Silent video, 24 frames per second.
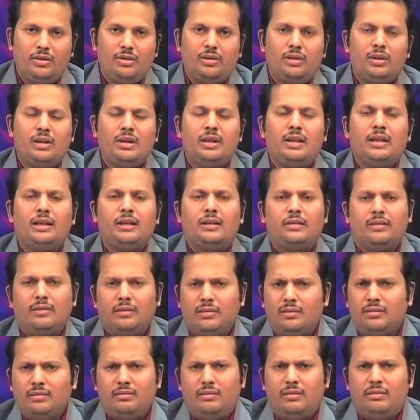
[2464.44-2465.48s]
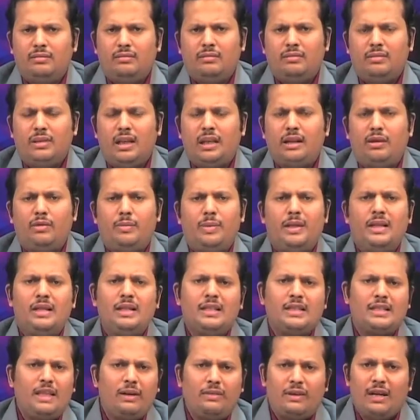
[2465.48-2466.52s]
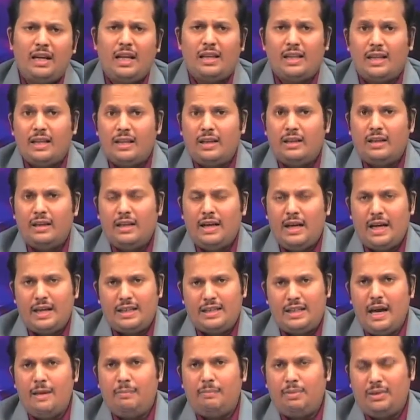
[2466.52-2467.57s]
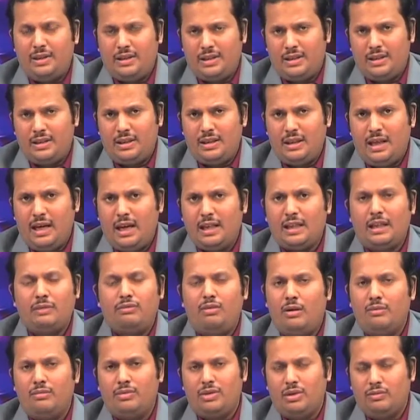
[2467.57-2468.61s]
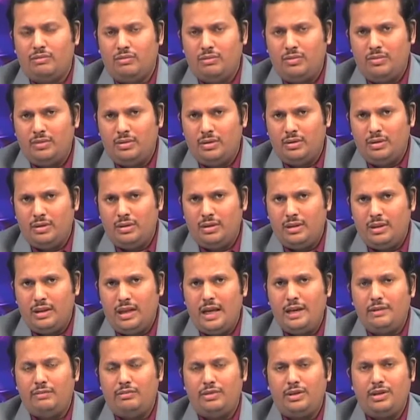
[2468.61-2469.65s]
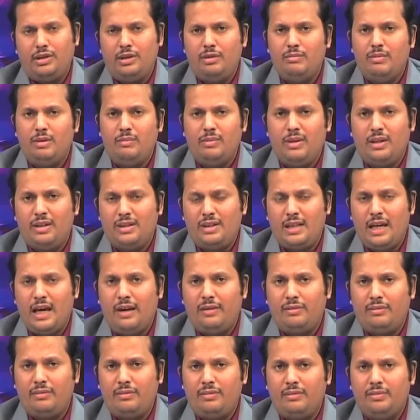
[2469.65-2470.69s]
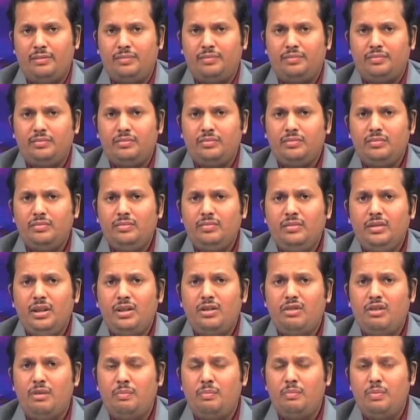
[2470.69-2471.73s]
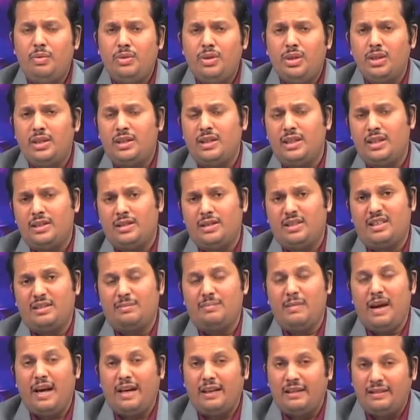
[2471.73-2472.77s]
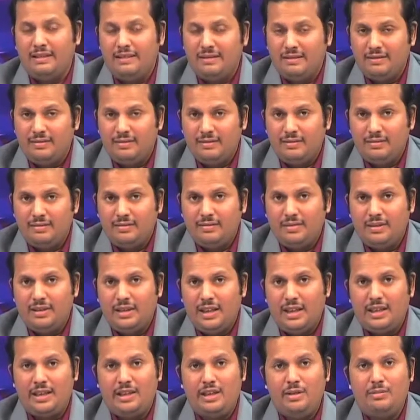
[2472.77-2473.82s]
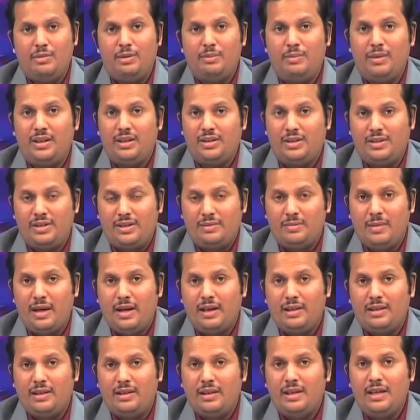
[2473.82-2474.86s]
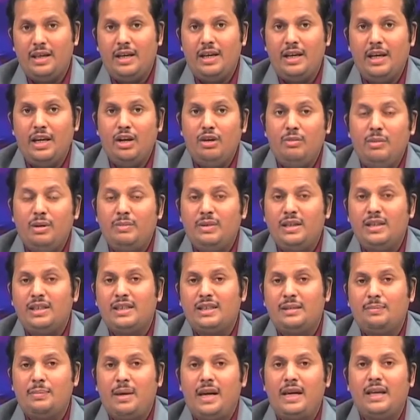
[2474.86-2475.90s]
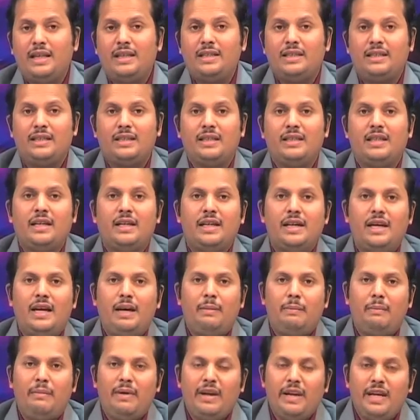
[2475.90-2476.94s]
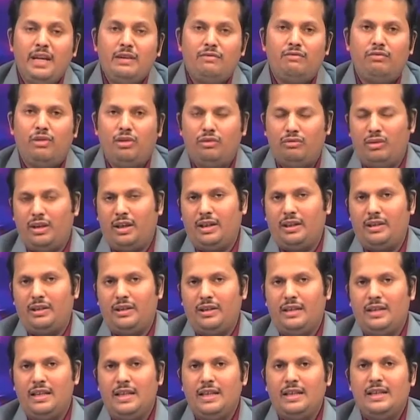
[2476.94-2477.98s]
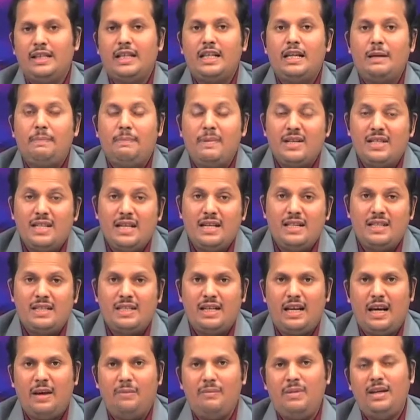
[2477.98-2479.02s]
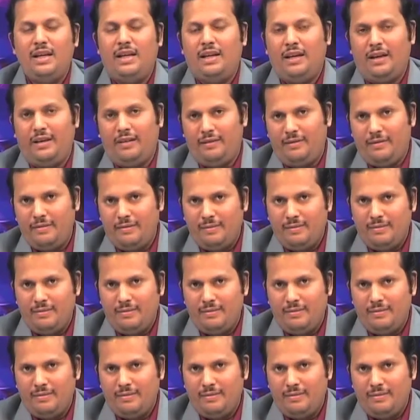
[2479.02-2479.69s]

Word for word: So, there could be several other examples, other forms of life which human beings have. Computer does not smile like human beings smile human being smile is a meaningful one. They represent a meaning.